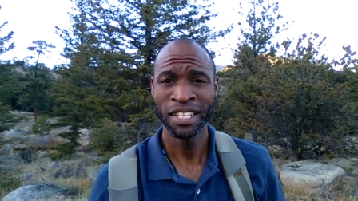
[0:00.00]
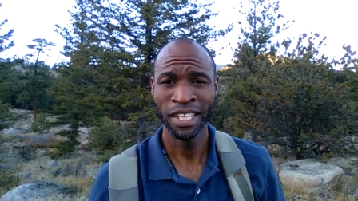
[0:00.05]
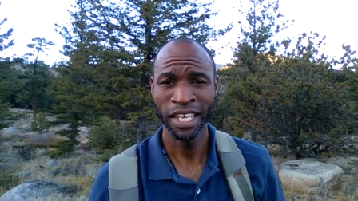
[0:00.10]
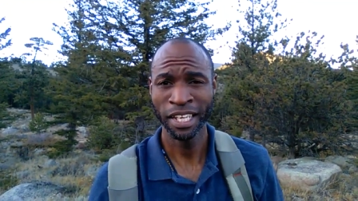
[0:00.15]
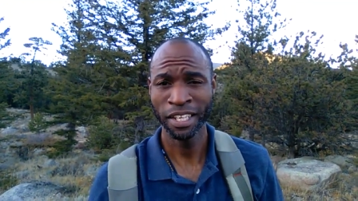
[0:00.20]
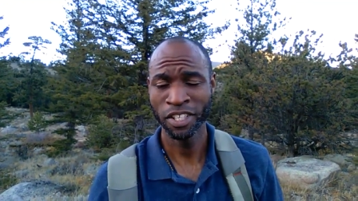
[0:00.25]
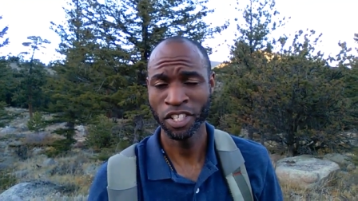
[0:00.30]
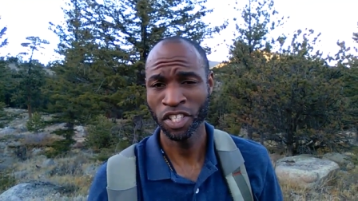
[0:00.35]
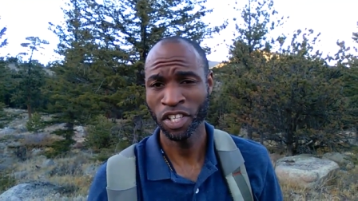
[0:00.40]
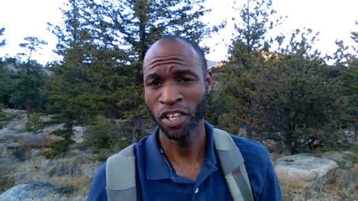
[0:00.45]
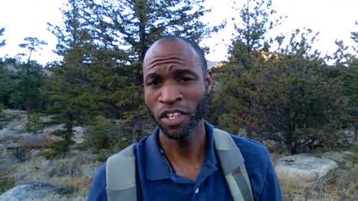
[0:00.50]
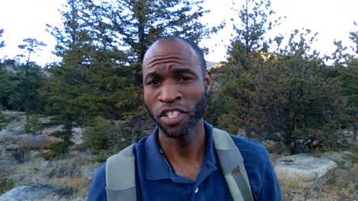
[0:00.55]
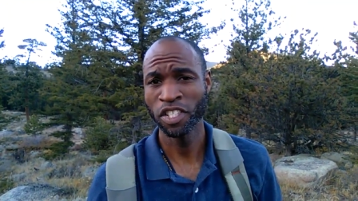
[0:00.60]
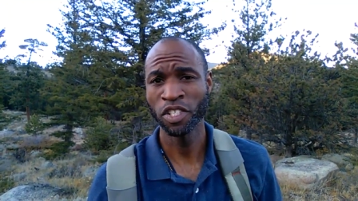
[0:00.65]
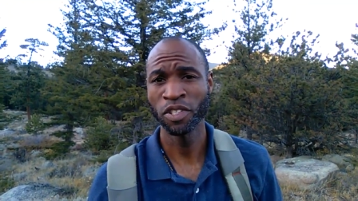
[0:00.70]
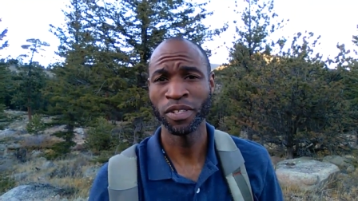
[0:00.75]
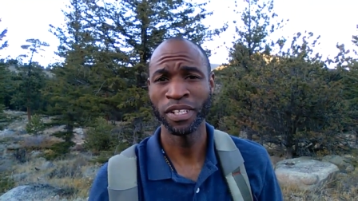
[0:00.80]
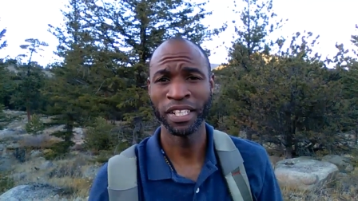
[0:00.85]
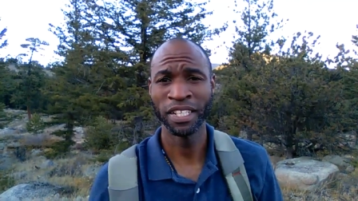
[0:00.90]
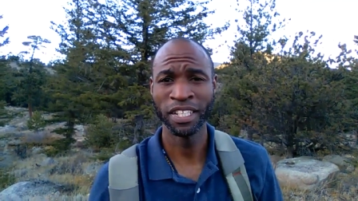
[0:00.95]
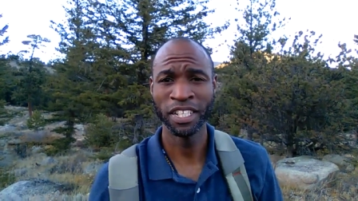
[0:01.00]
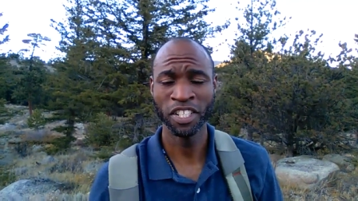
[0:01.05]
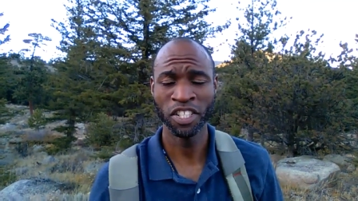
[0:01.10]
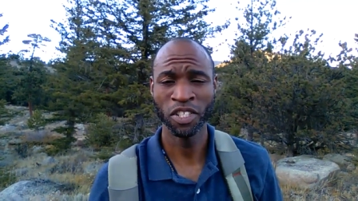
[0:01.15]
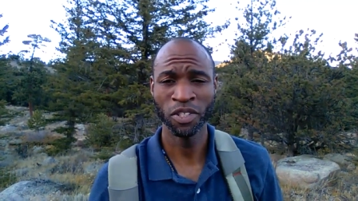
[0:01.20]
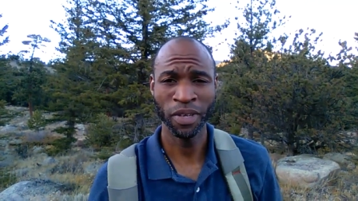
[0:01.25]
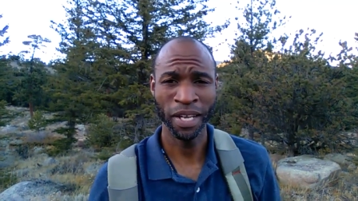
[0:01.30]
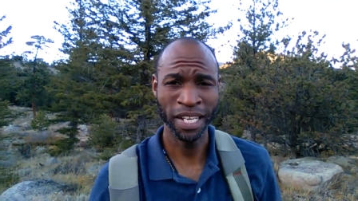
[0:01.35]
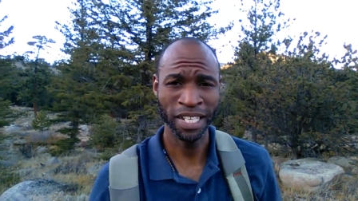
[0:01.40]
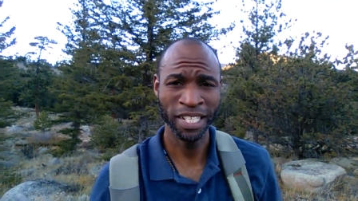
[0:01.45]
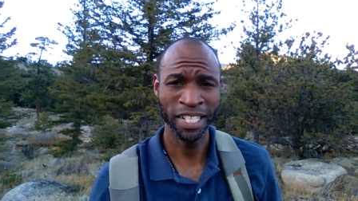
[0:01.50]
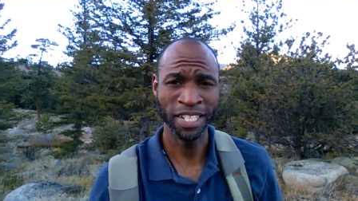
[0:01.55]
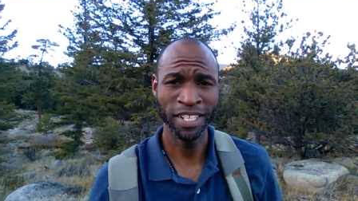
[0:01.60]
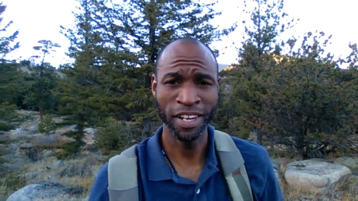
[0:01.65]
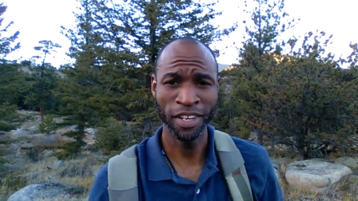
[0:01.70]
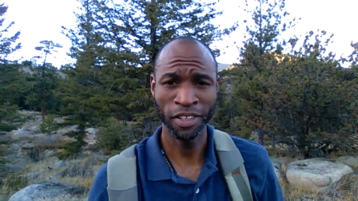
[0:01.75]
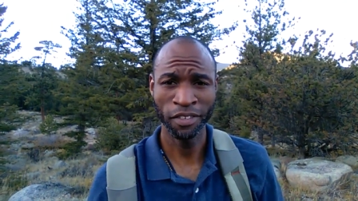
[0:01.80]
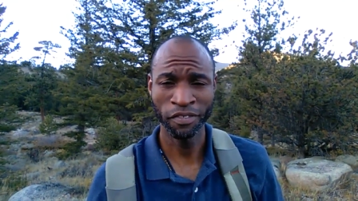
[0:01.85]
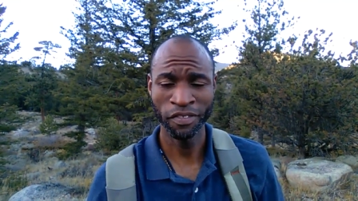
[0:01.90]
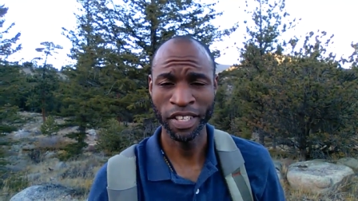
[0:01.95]
they can charge you an additional
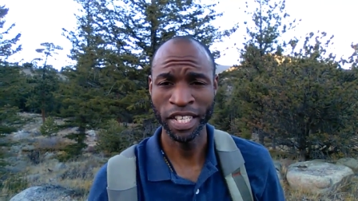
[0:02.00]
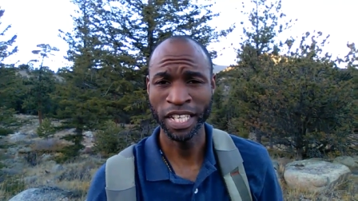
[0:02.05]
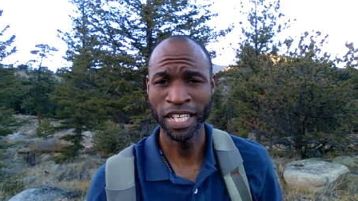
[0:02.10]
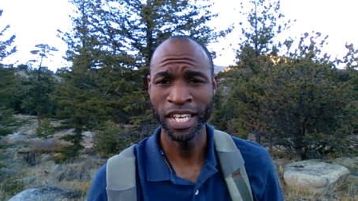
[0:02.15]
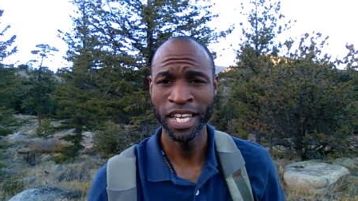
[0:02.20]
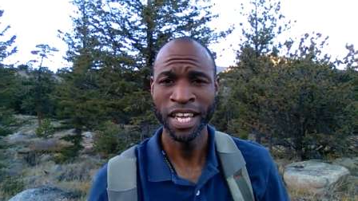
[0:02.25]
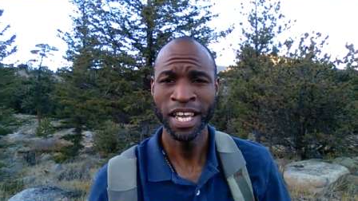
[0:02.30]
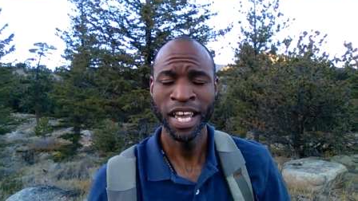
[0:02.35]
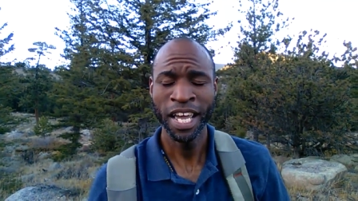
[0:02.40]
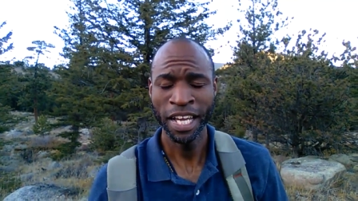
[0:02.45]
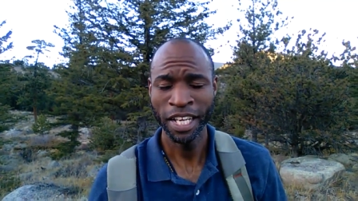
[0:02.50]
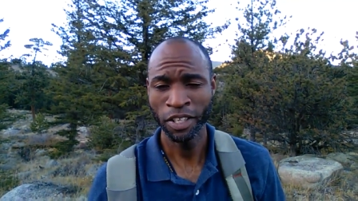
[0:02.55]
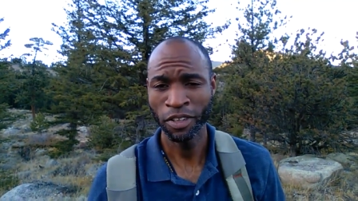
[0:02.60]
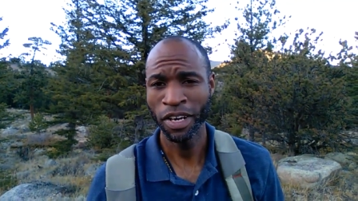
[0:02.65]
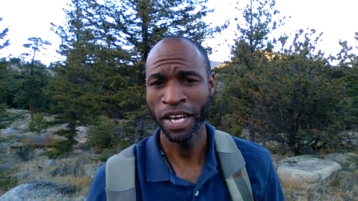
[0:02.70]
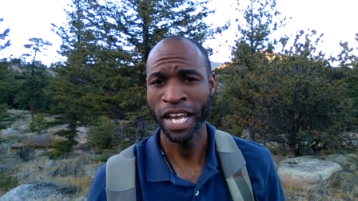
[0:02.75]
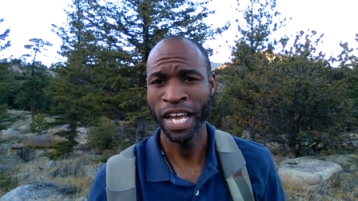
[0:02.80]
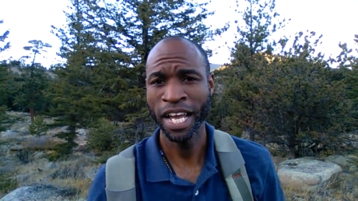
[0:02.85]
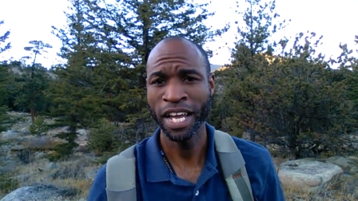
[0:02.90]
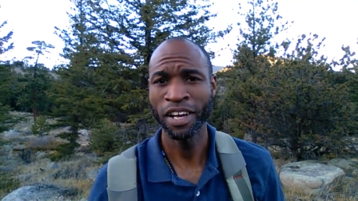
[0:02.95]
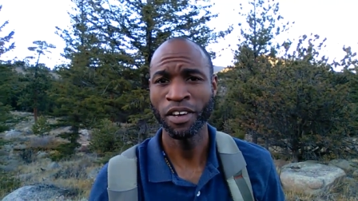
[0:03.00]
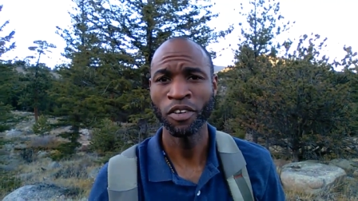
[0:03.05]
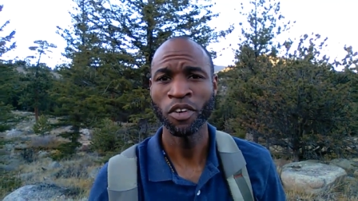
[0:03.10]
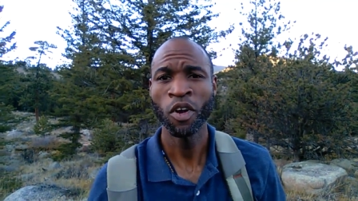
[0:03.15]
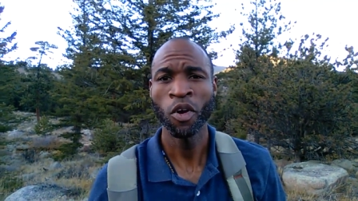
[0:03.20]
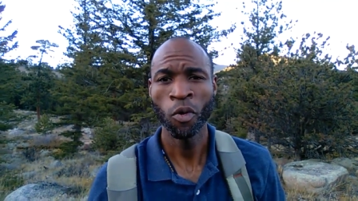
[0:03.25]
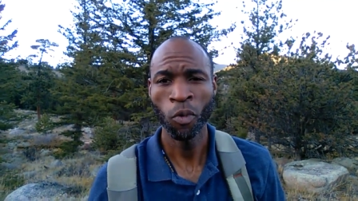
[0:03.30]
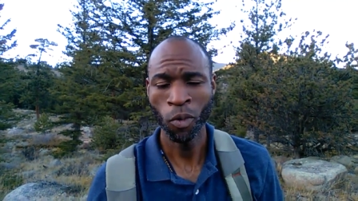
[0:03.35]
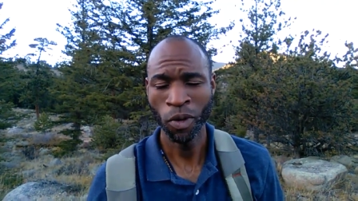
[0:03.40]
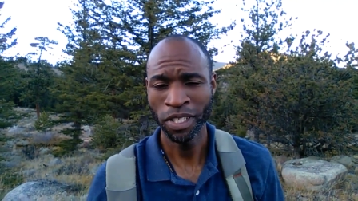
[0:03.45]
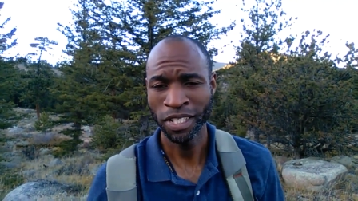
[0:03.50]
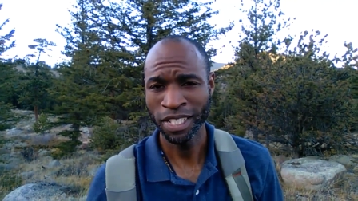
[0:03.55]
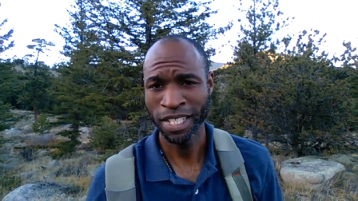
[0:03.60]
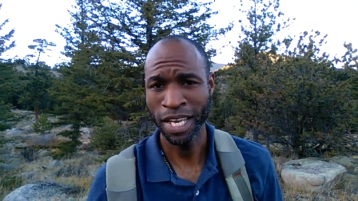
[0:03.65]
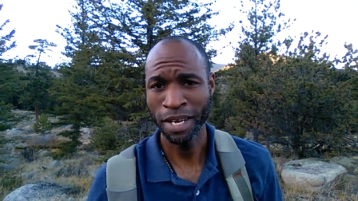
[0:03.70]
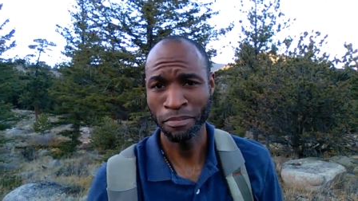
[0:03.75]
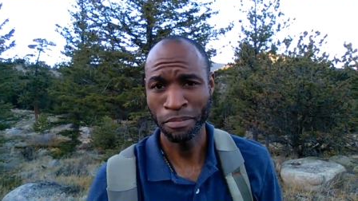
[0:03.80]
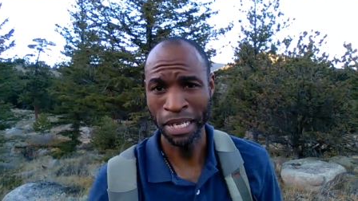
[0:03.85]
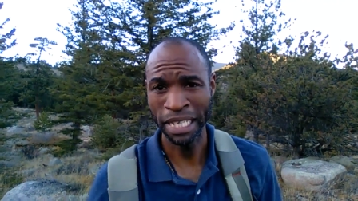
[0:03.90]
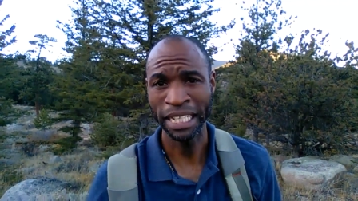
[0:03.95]
$18 fee and Greyhound wants
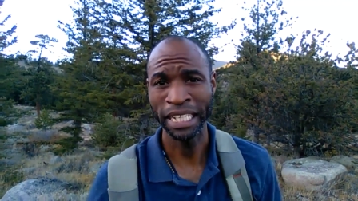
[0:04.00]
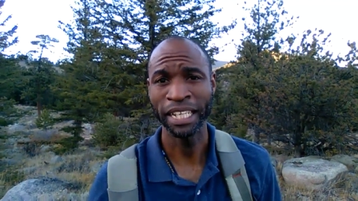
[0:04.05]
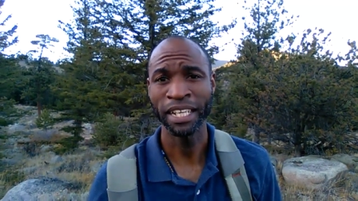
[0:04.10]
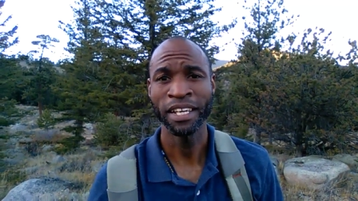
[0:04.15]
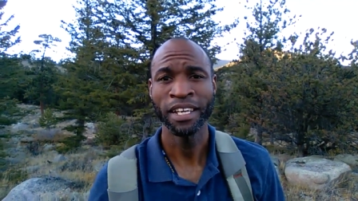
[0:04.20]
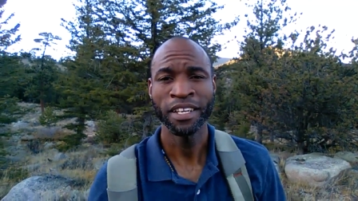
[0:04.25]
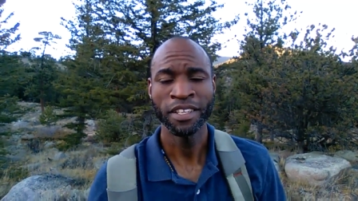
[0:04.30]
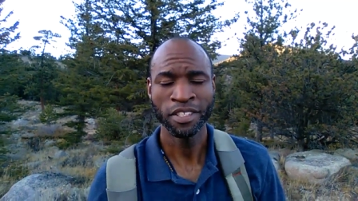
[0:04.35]
that money.